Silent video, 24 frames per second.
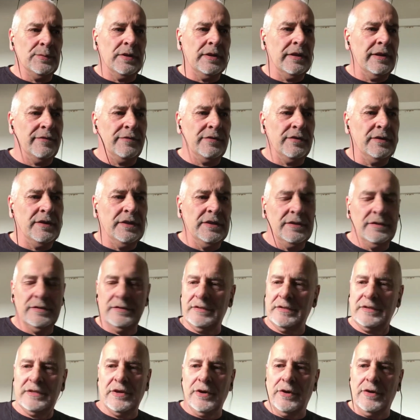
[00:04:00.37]
wherever he
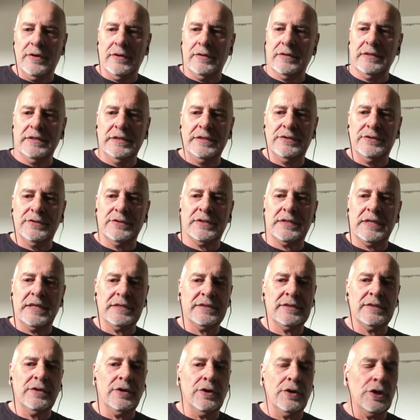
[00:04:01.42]
just
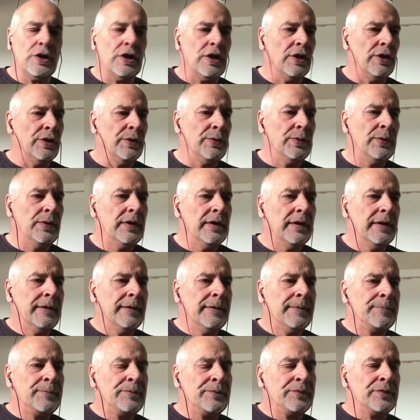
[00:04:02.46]
hasn't got a clue.
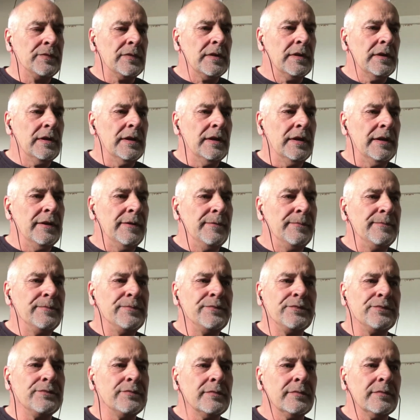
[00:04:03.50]

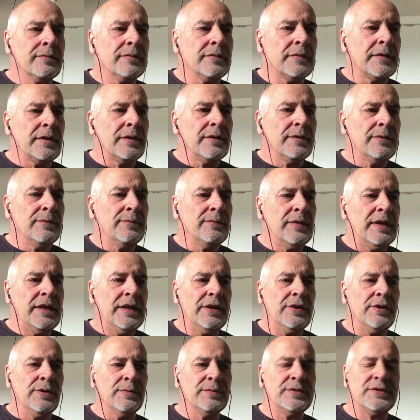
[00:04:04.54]
When he
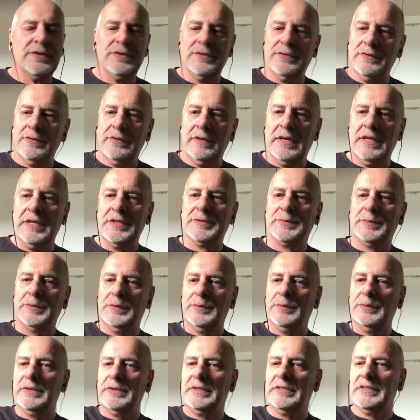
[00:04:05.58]
comes to do the last
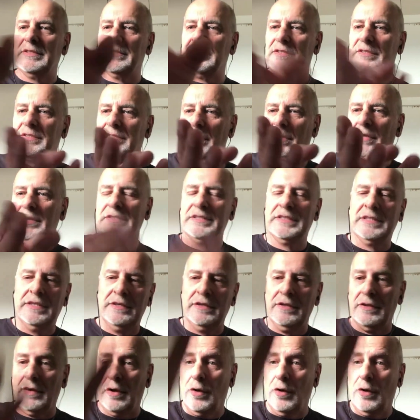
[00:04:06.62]
movement, which is a slice in, and the